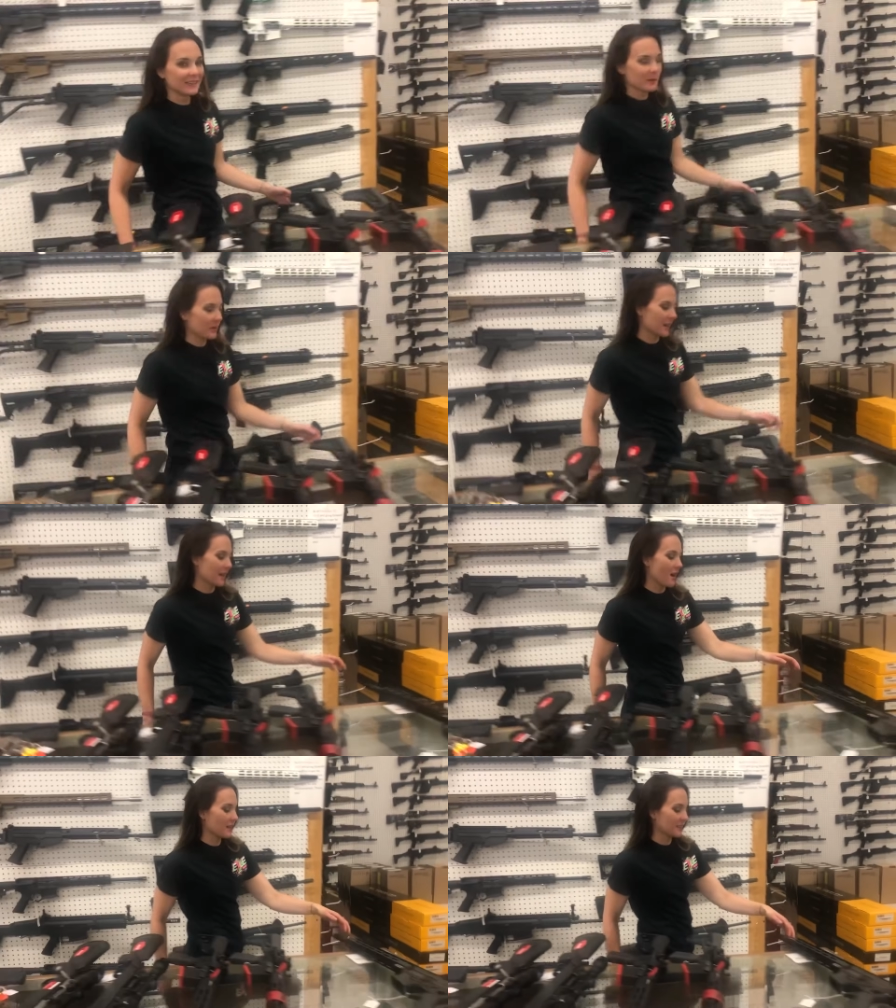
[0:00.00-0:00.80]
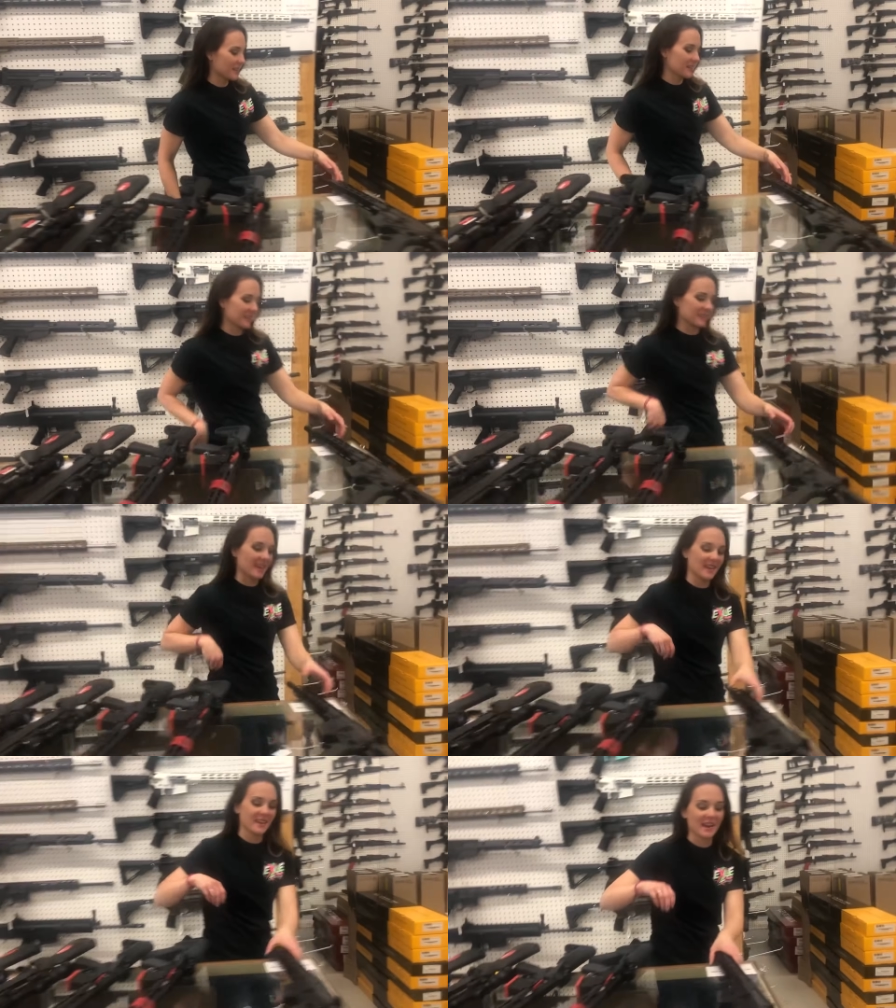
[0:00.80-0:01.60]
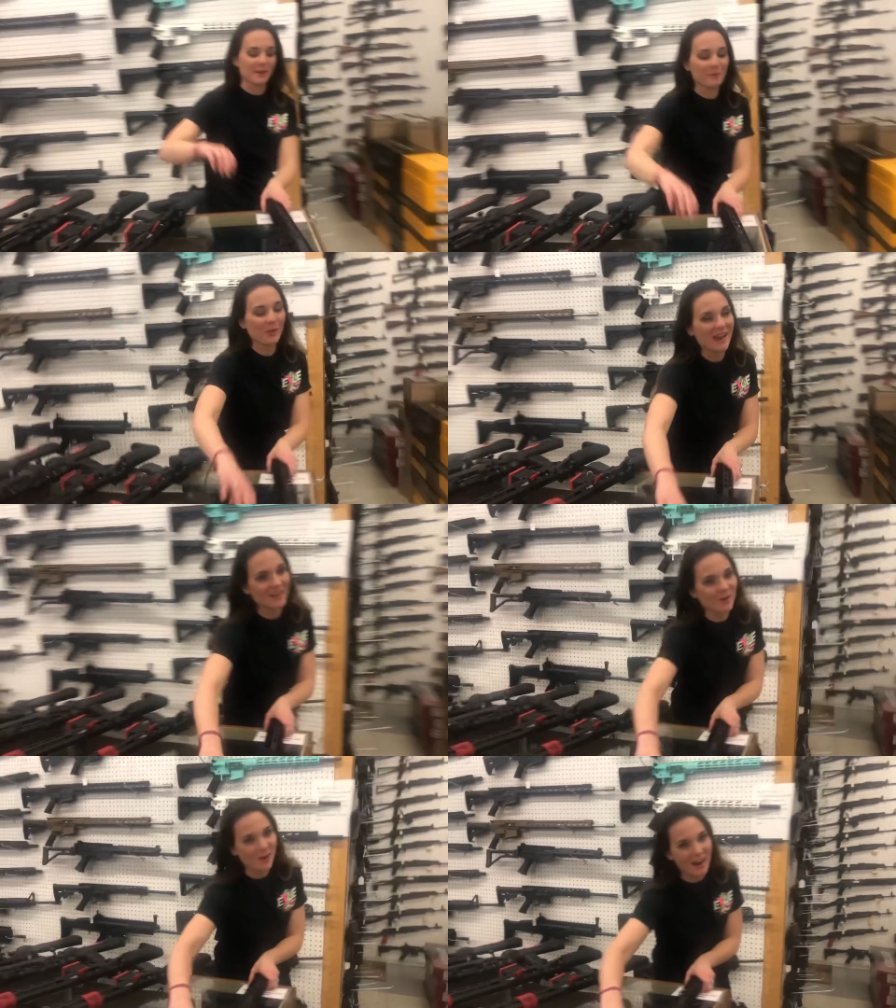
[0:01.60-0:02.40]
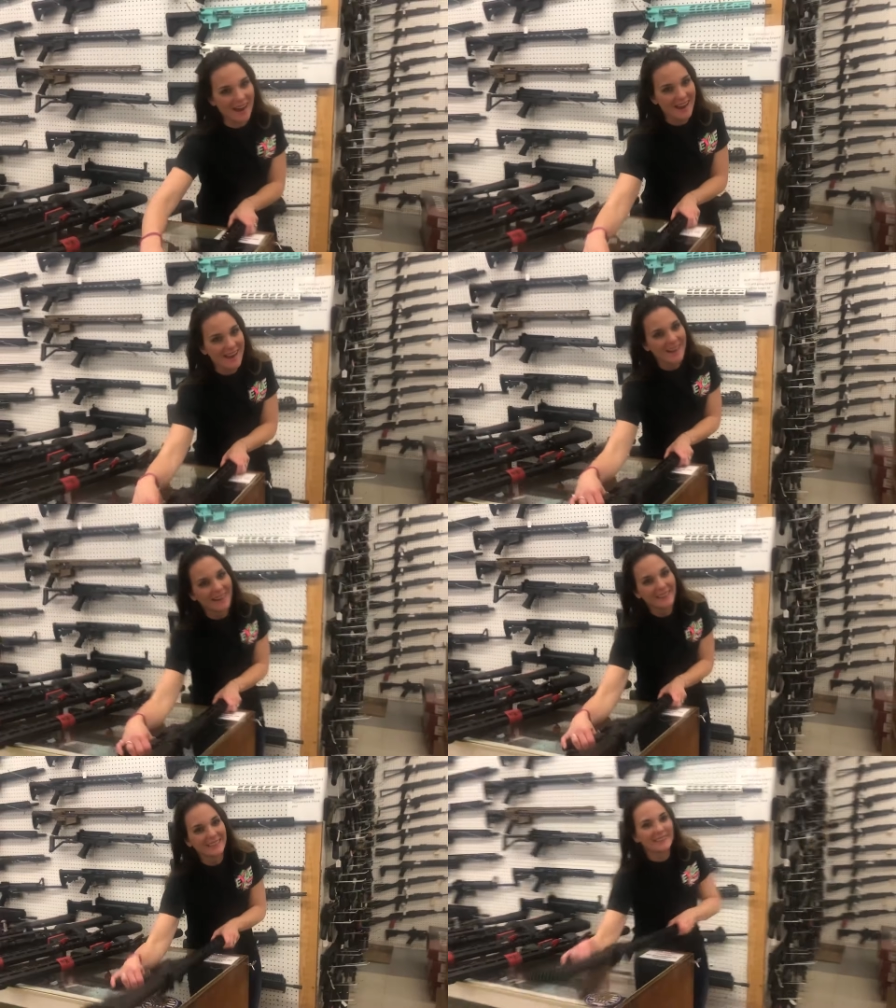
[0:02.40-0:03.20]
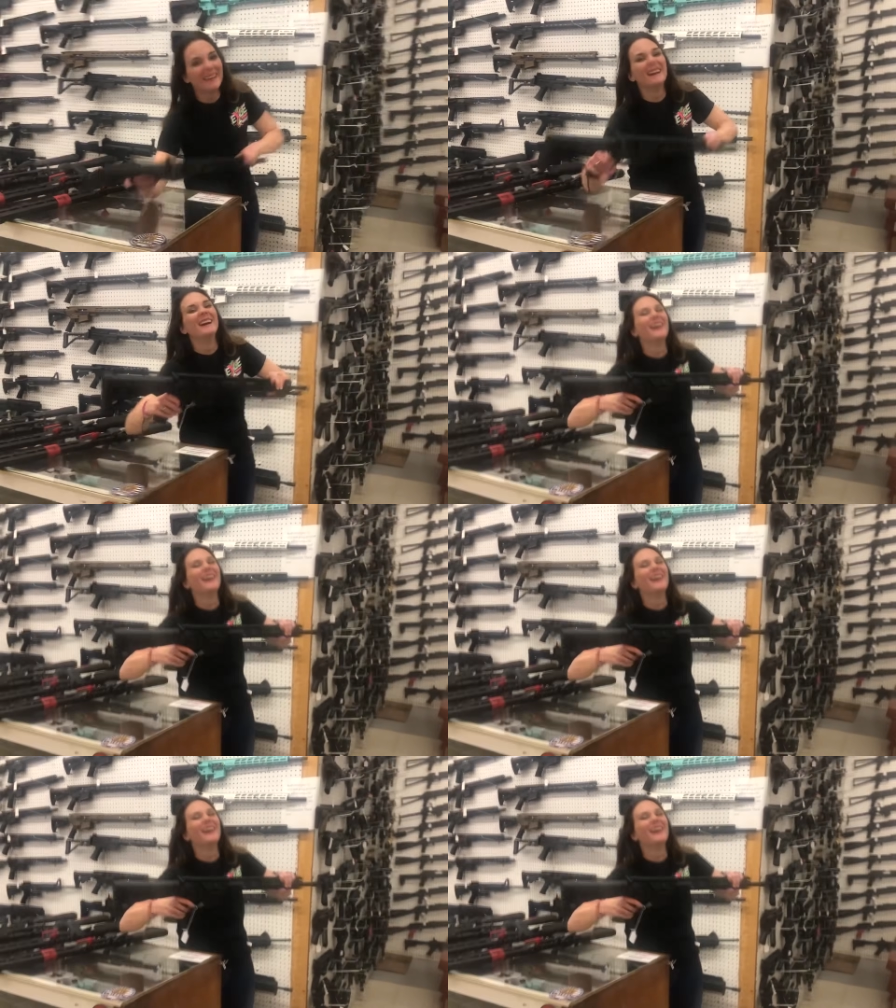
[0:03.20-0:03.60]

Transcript: But like all it does is eat and complain and cry. Where's my refund?